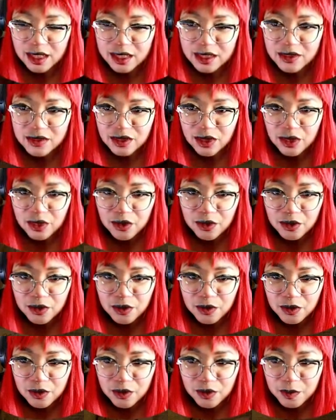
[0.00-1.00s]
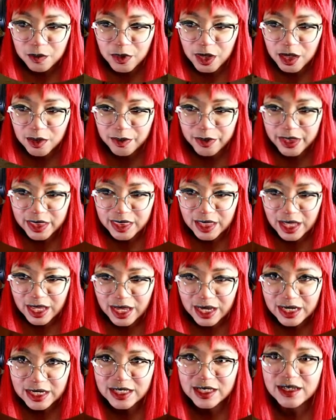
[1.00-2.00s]
So maybe the
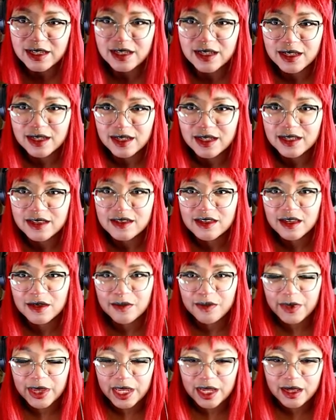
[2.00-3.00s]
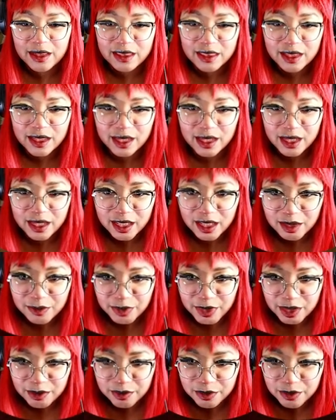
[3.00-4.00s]
idea to make the inky
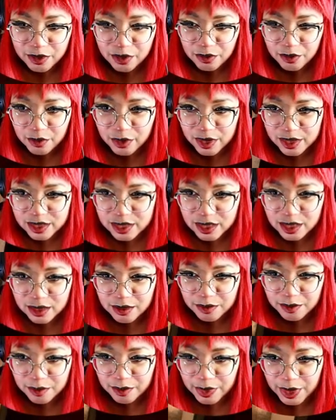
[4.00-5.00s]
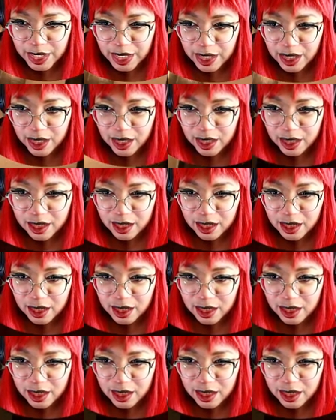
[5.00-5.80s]
people wasn't bad.